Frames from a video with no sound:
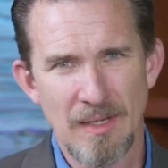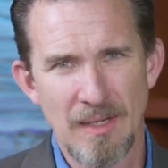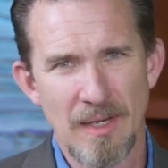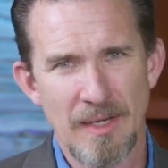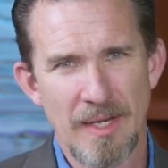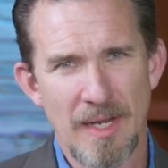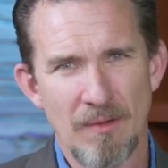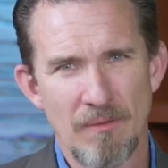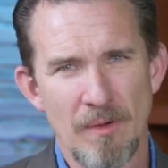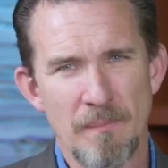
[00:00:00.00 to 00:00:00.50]

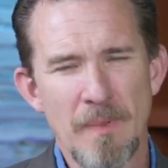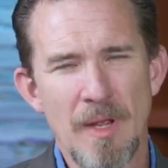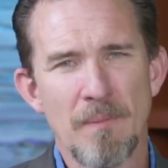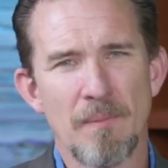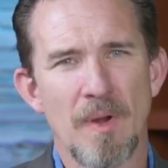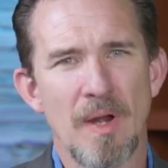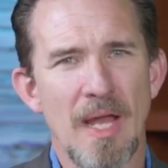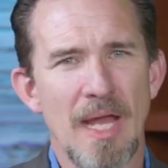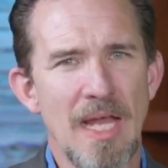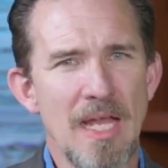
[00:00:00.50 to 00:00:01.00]
Now
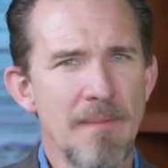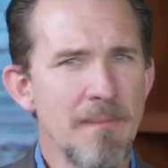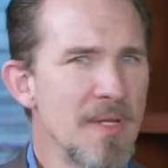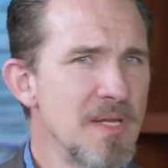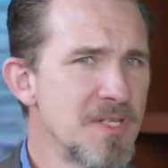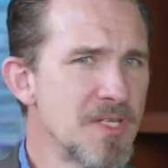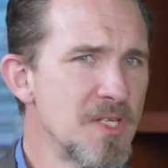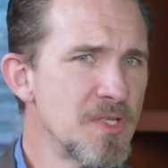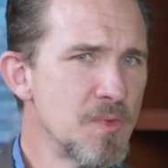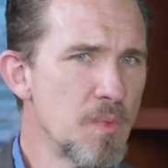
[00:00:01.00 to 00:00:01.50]
remember,
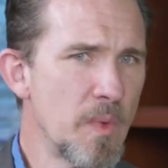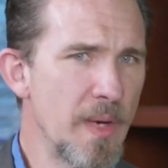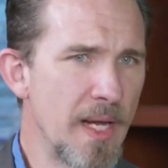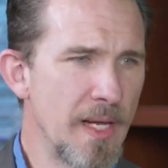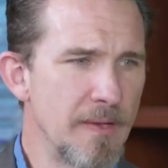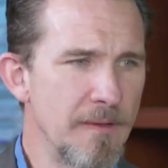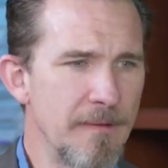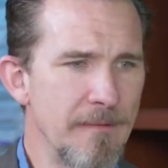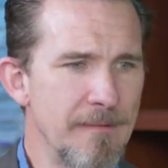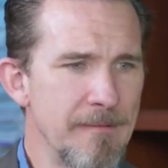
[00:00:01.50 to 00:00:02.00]
Amos is
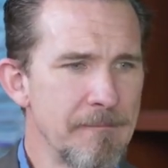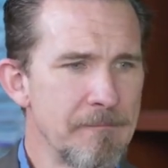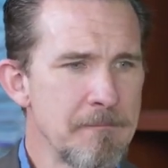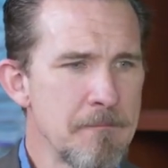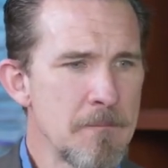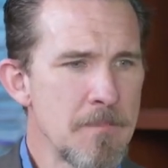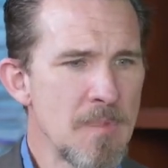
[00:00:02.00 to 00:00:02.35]
written